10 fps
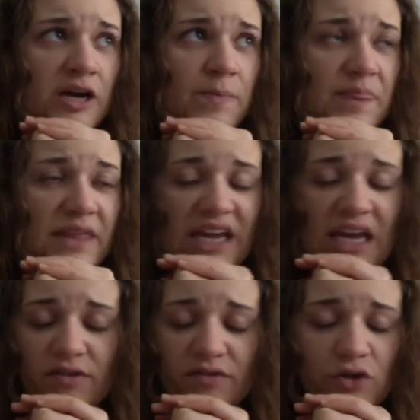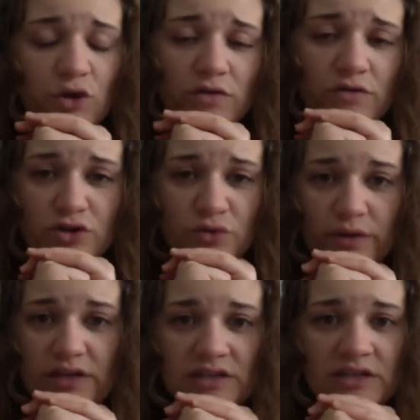they gave a few of those
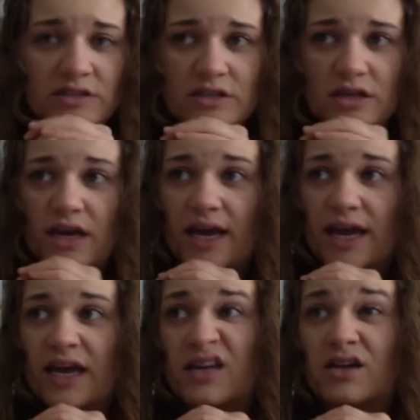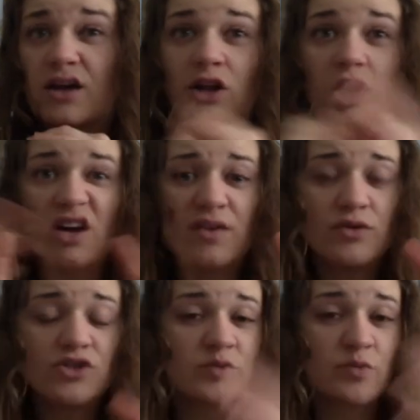reasons, and a lot of it
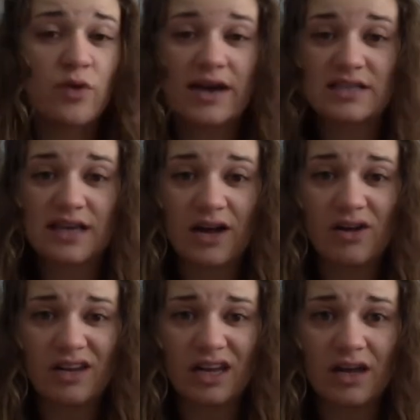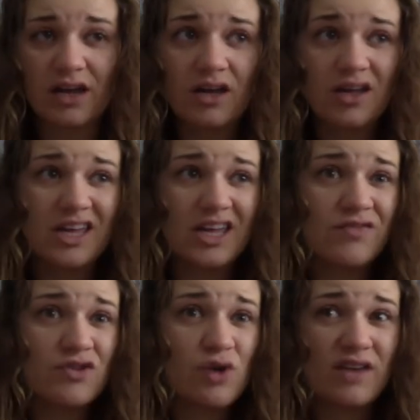was just practicality.
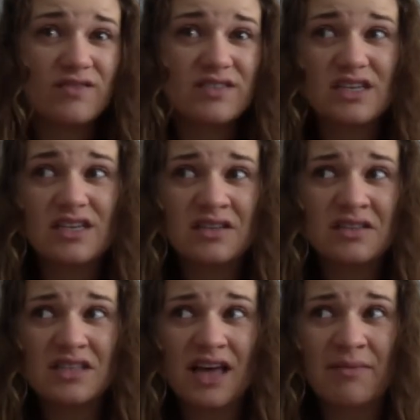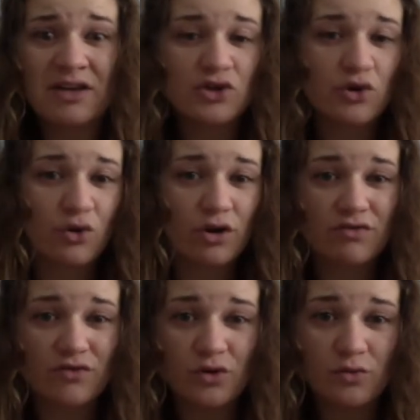If you have seasons, that makes growing
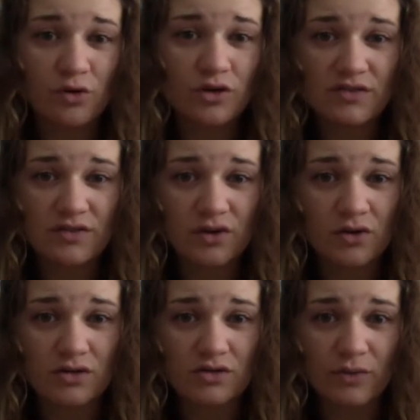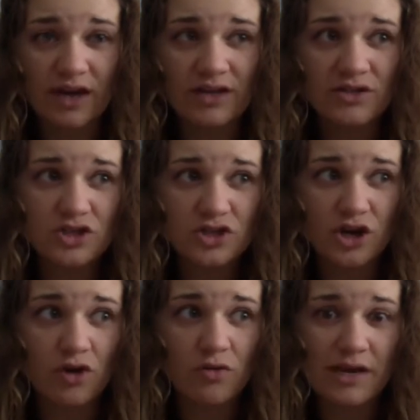food more difficult, right?
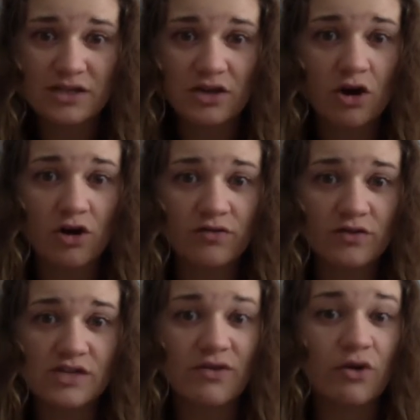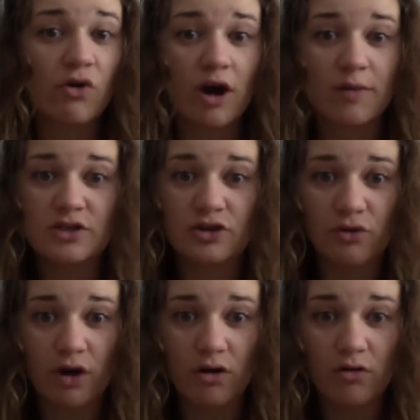Snow makes it hard for different crops to
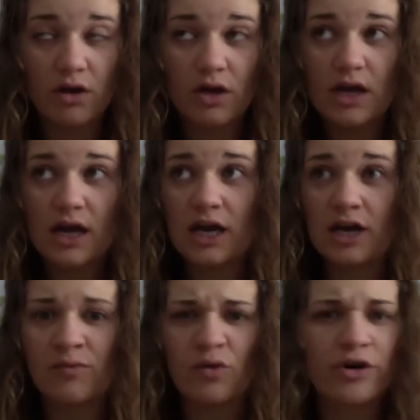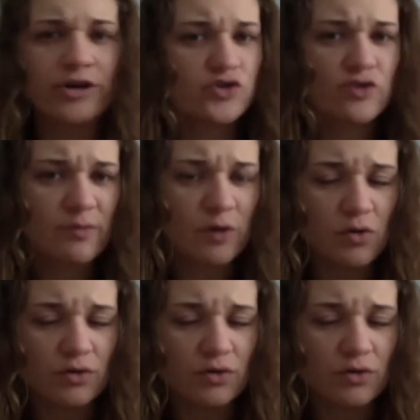grow, or extreme cold